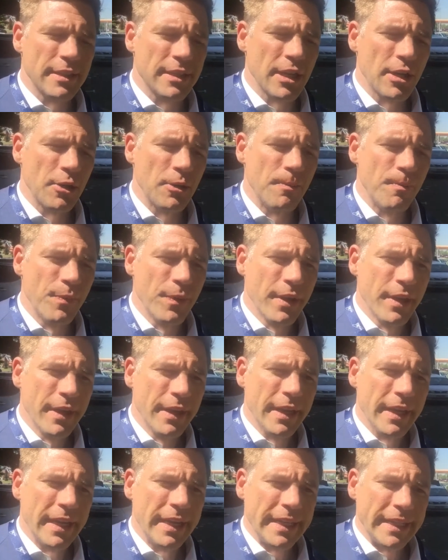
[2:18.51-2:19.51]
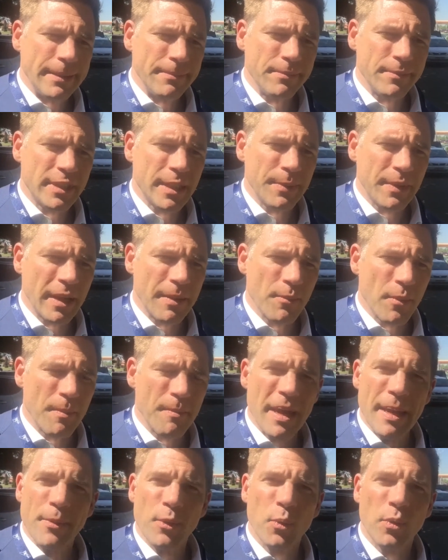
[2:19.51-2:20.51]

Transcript: So um, something that maybe